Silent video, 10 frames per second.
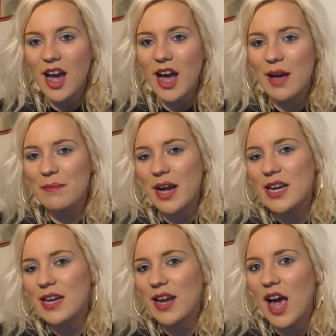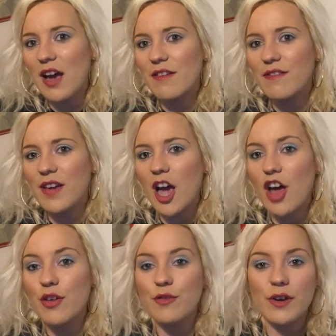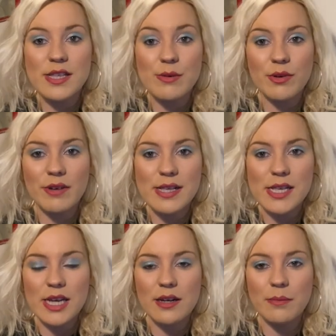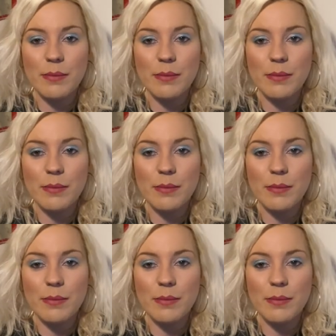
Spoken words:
I didn't have other friends that were wrestling.